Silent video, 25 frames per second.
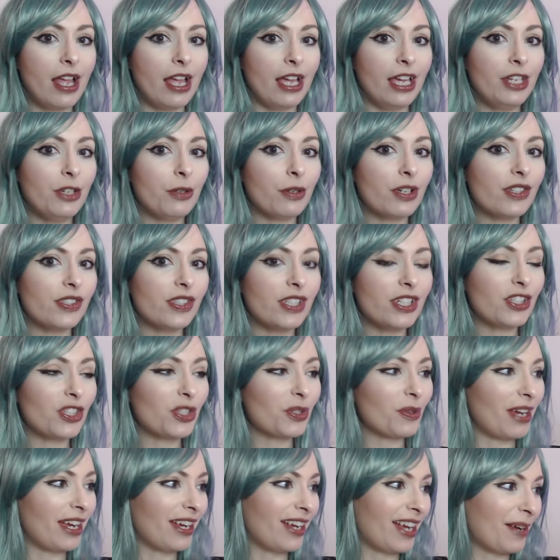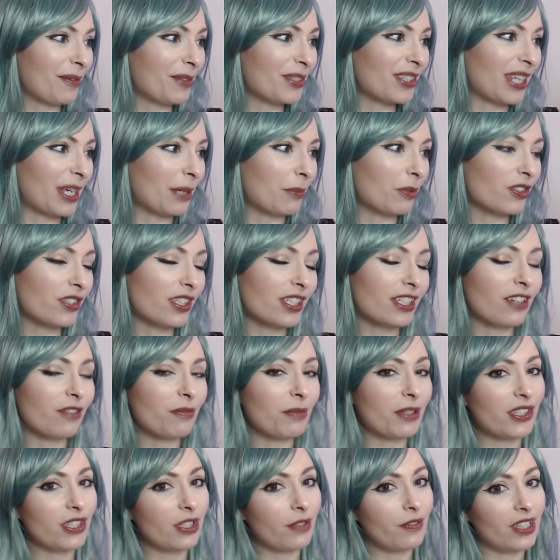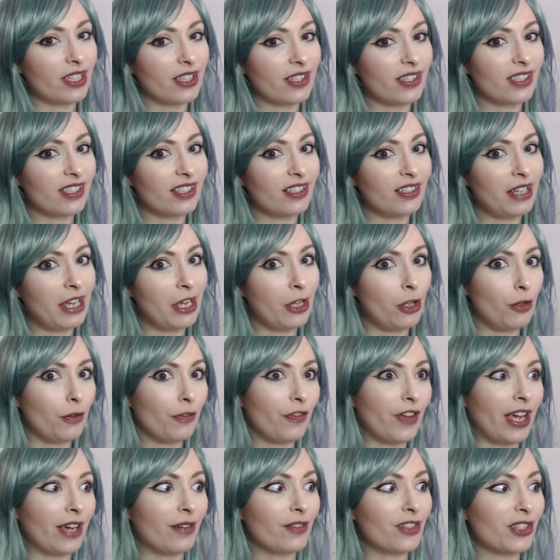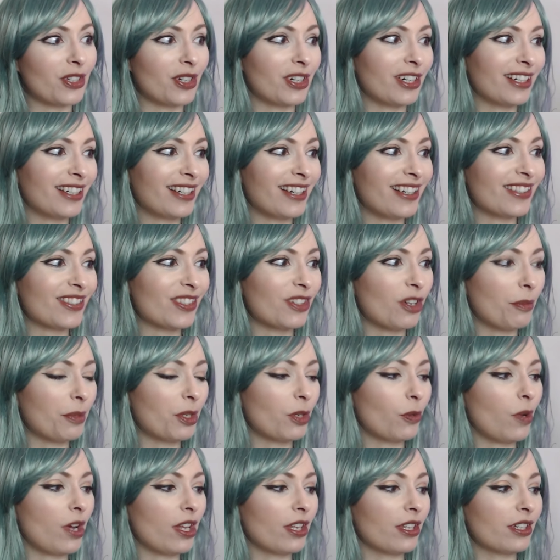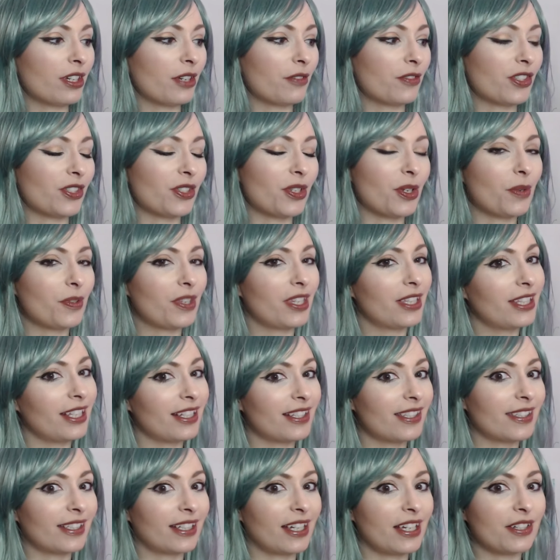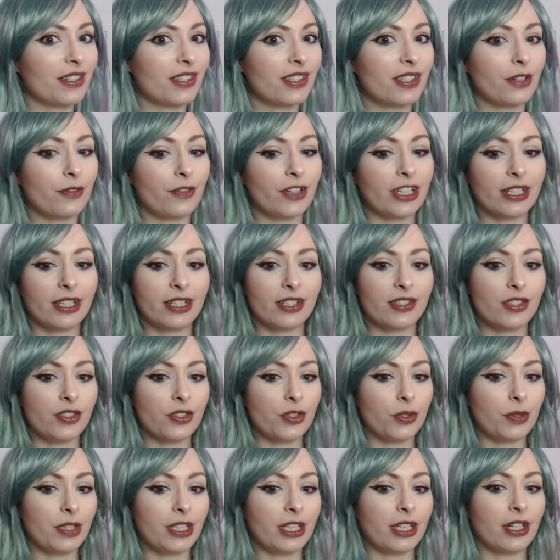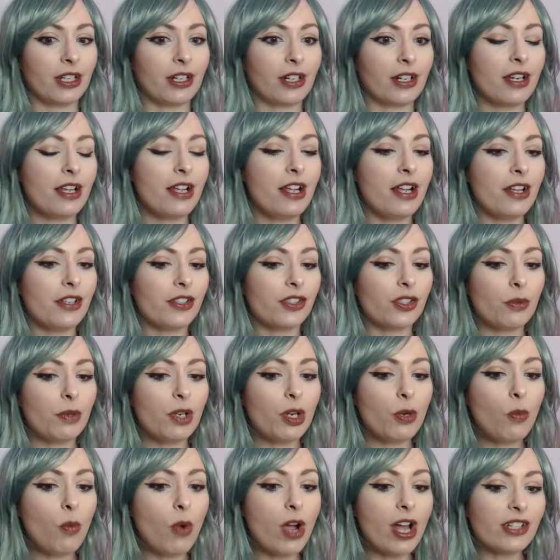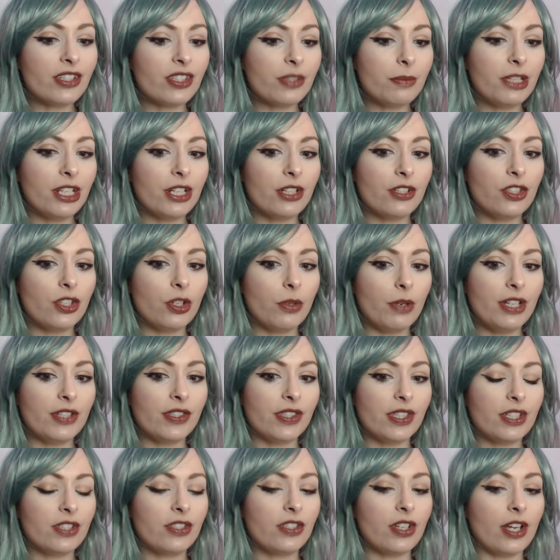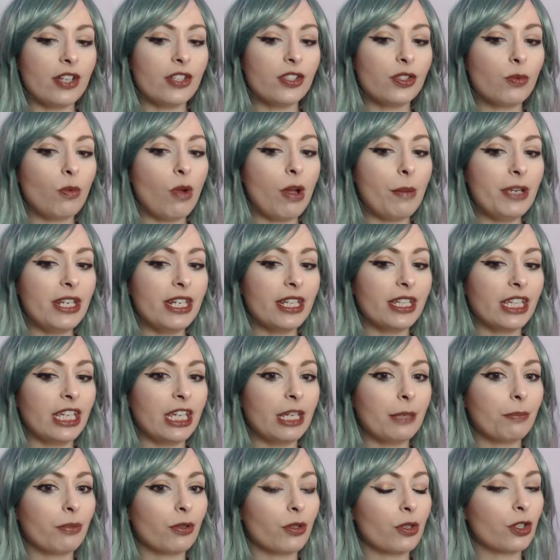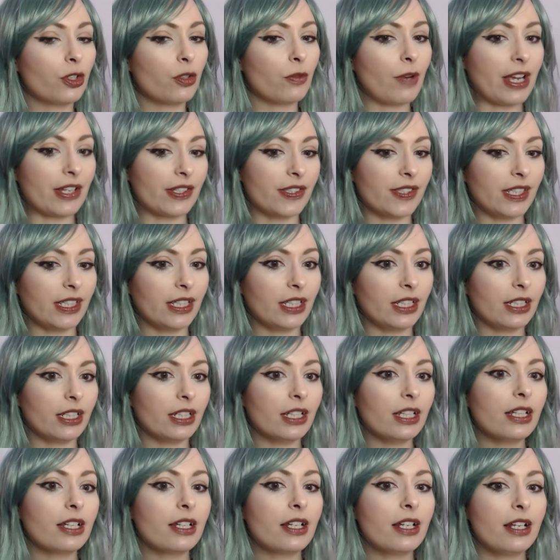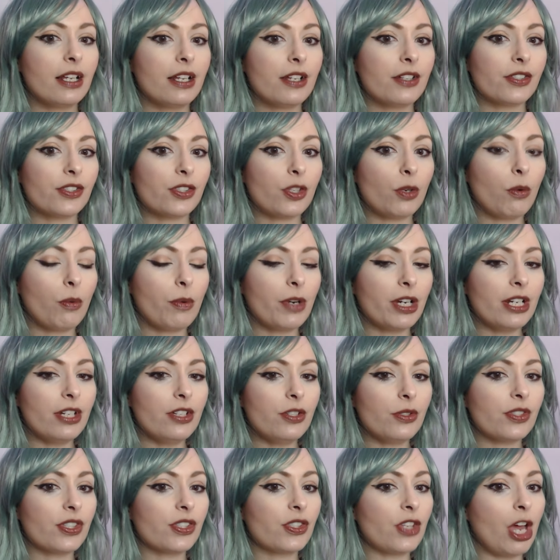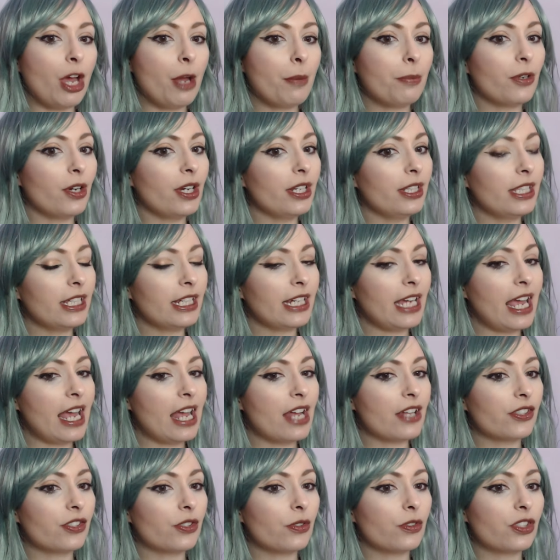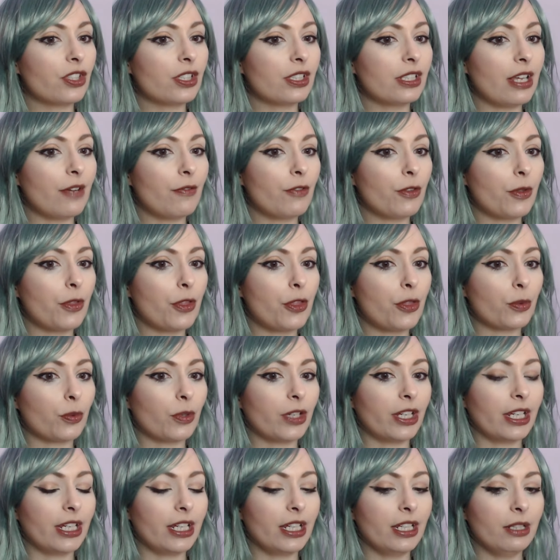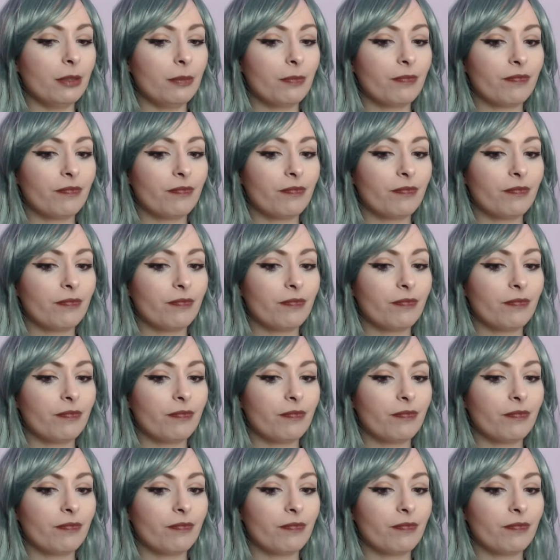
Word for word: And you're gonna see too, I, I was able to give myself like this little elf avatar. You guys know me well enough to know that that's the kind of stuff I like to do here. So what it wants me to do is it does want me to keep progressing. So what we're gonna do is just upgrade the castle to level three.